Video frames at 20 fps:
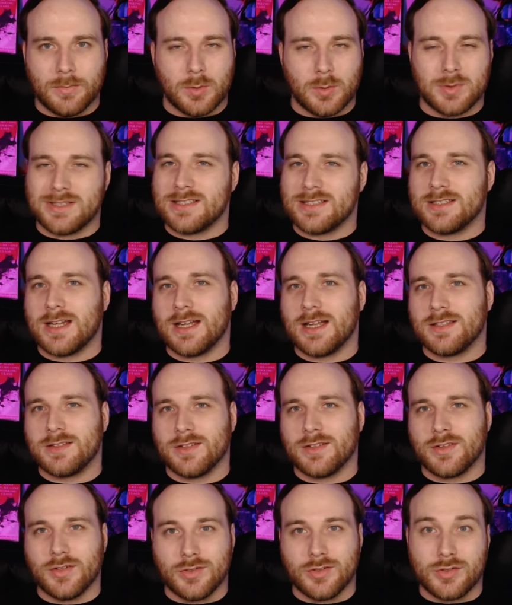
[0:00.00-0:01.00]
But what's nice
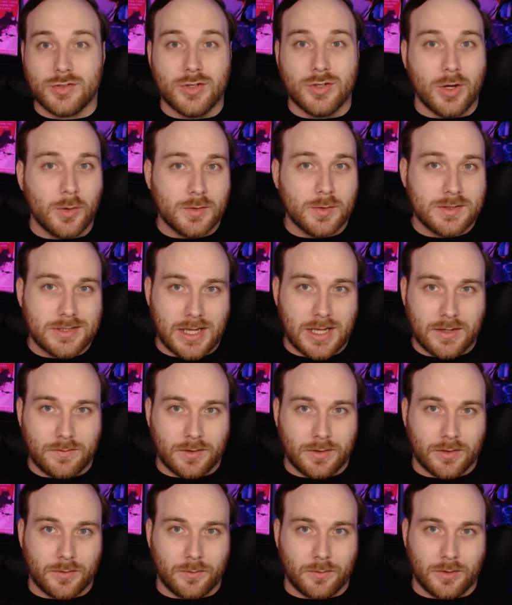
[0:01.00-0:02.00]
is there's no
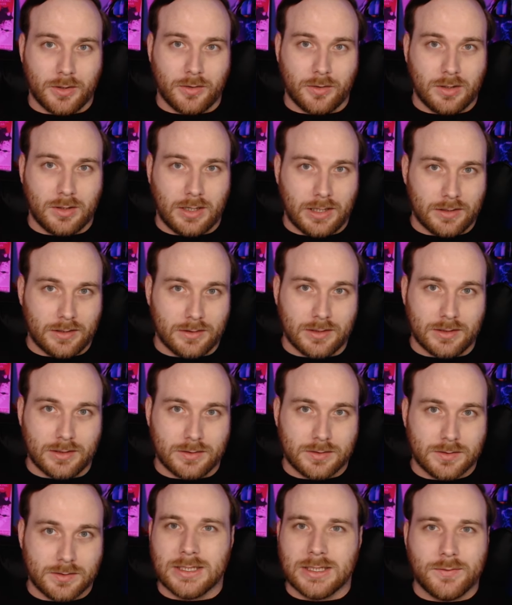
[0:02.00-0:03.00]
saving throw on
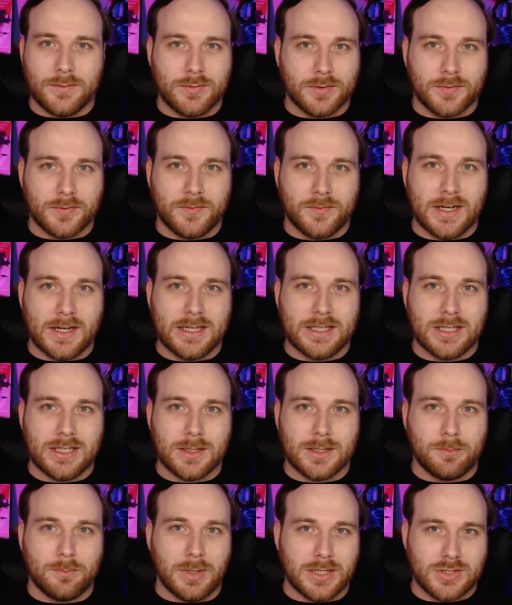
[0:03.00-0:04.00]
this. If you're fighting
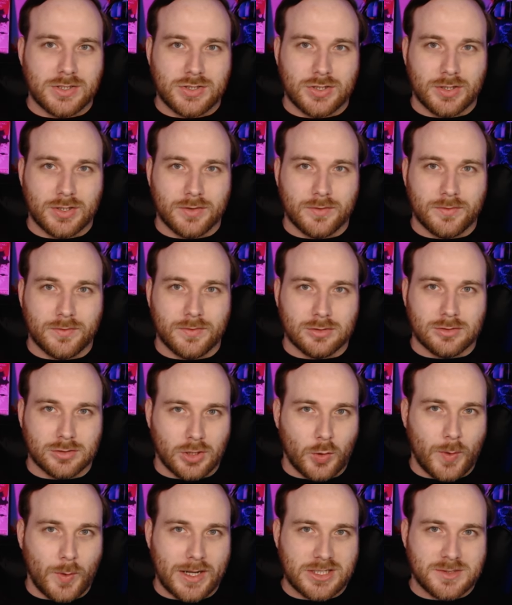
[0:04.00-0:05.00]
a bunch of
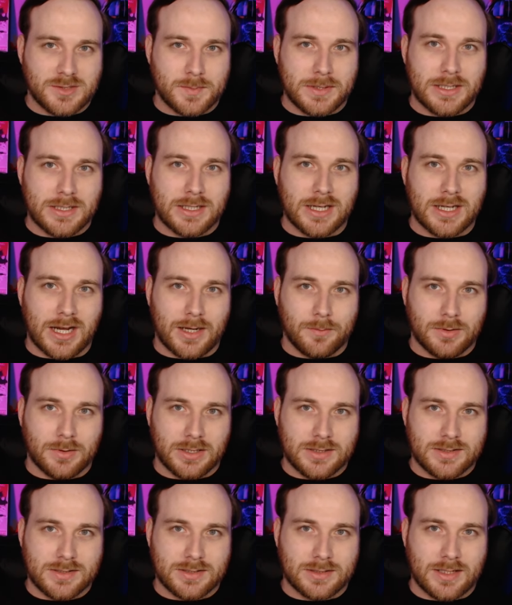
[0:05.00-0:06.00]
low HP
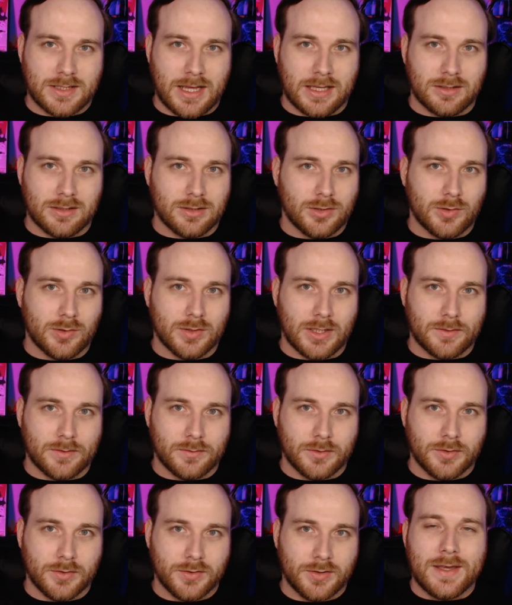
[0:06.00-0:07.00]
goblins at low
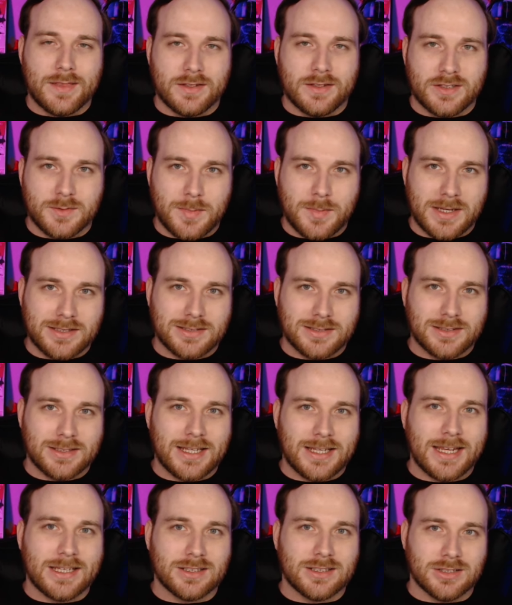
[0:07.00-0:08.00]
levels, this is
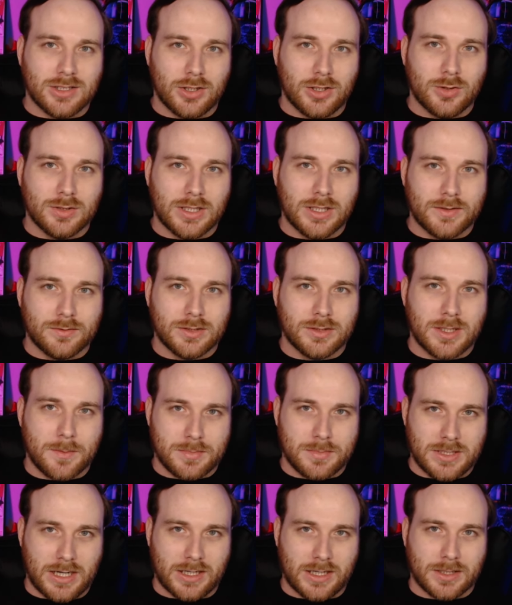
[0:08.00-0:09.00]
basically a low level
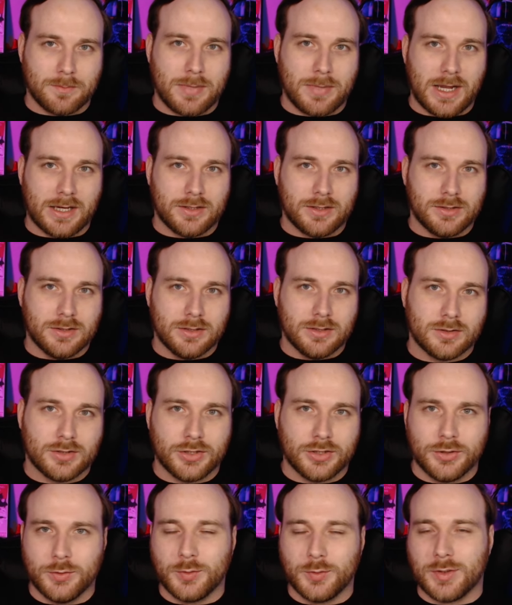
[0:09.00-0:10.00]
hypnotic pattern
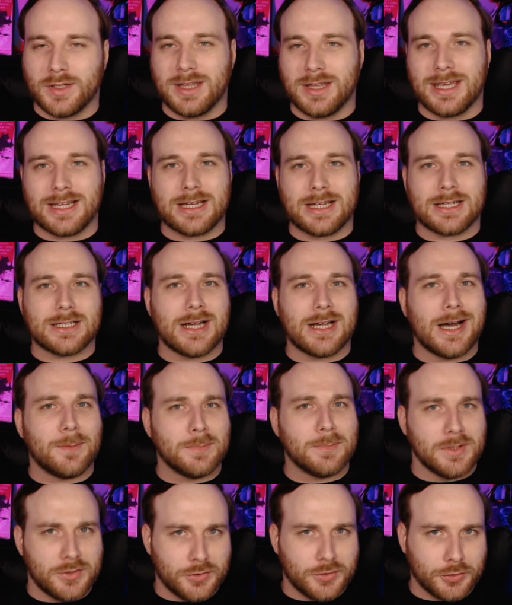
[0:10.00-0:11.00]
to use on like
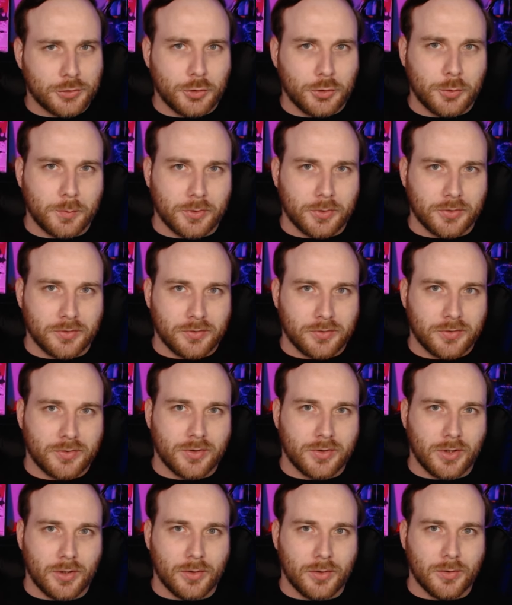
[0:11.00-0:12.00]
goblins or kobolds.
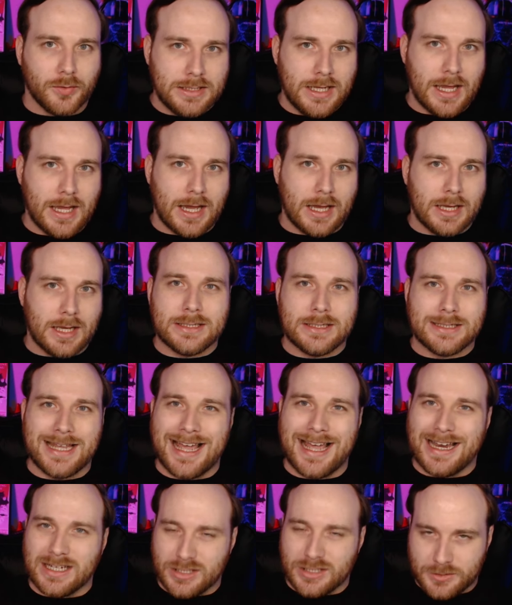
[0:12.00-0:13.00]
So yeah, it
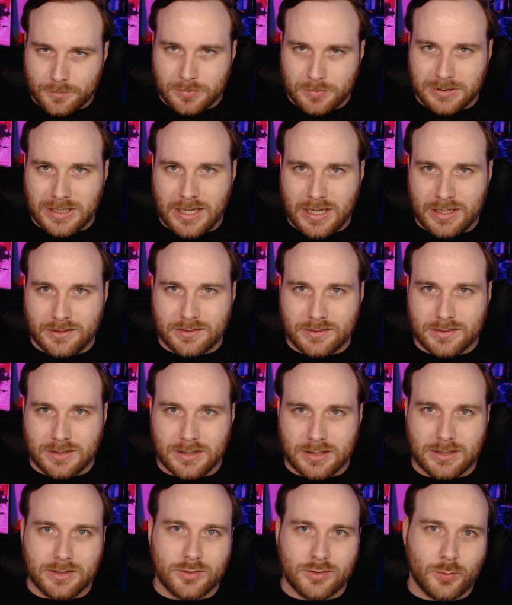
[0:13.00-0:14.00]
had its place
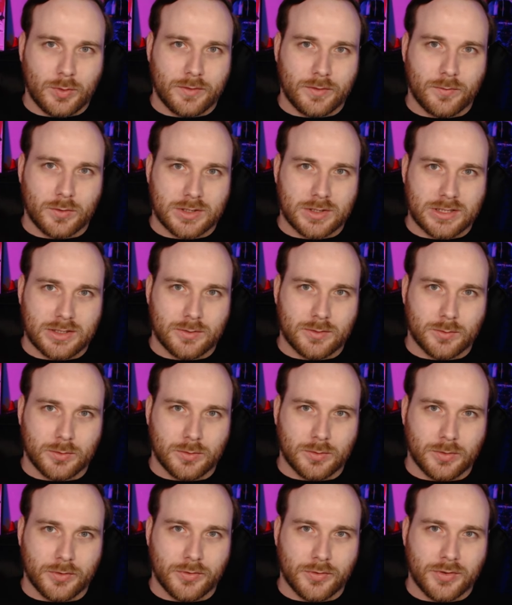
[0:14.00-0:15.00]
in 2014
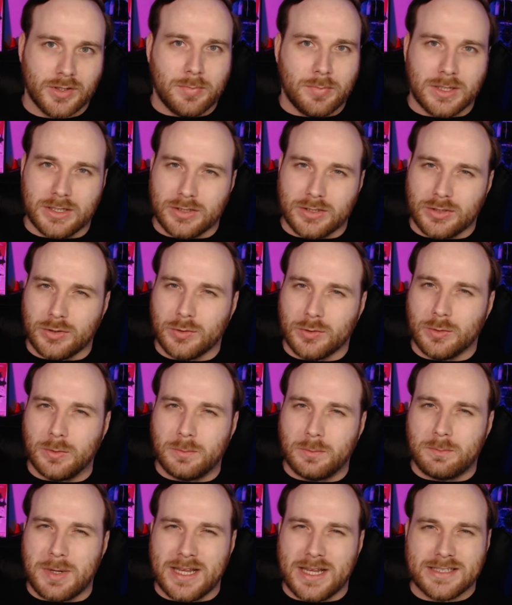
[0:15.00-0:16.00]
rules, but
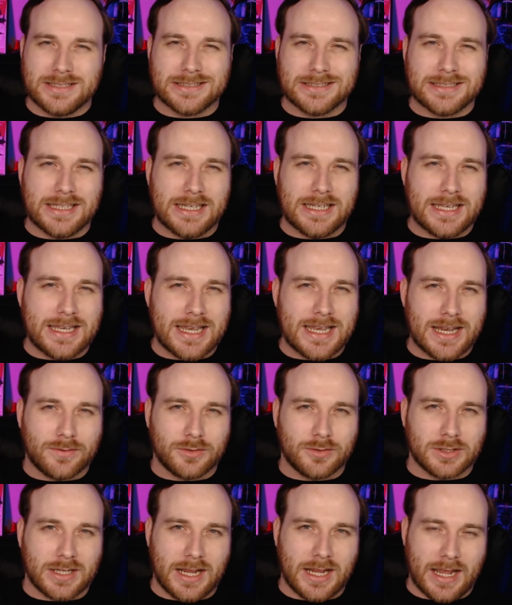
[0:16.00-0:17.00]
you basically
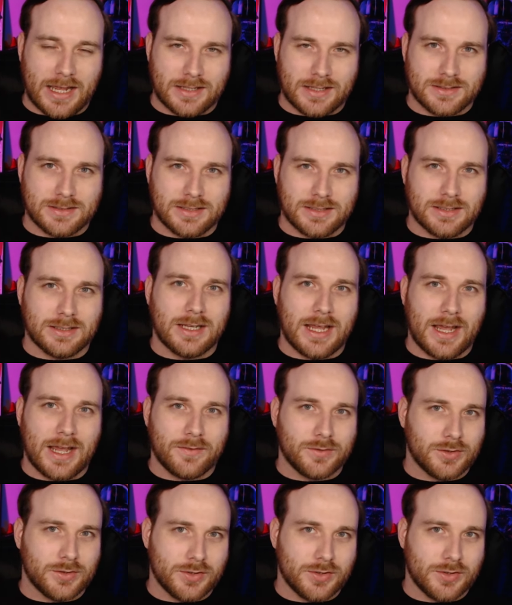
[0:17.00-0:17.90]
never cast it after a